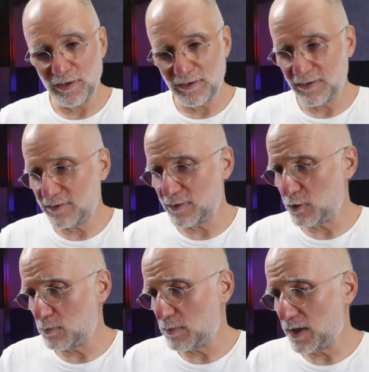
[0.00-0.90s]

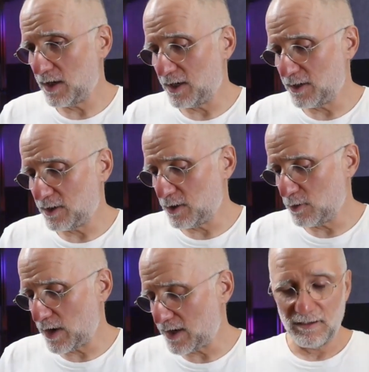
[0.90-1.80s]
Zoom in new
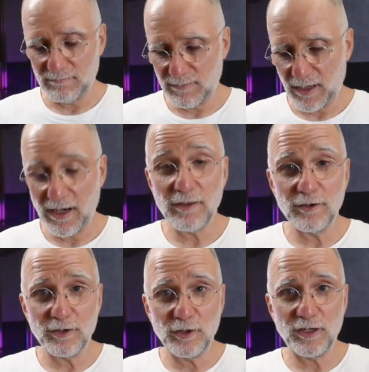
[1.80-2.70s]
ways. Another
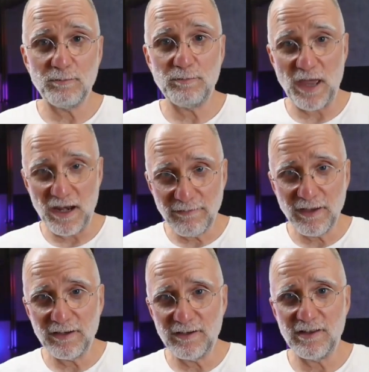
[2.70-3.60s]
good
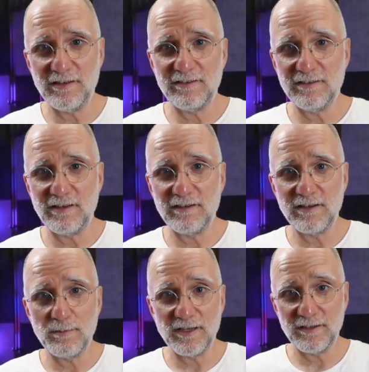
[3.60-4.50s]
benefit to this
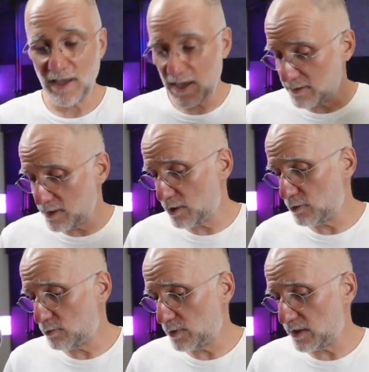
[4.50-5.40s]
system is that,
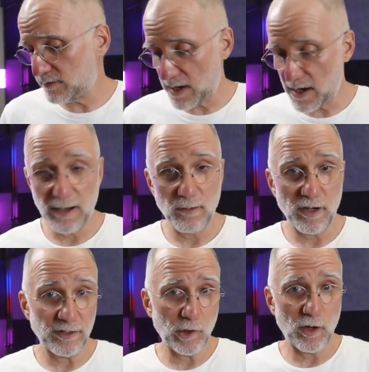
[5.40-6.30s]
let's say I want
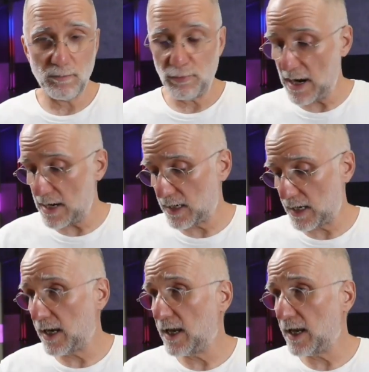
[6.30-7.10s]
to go on a break and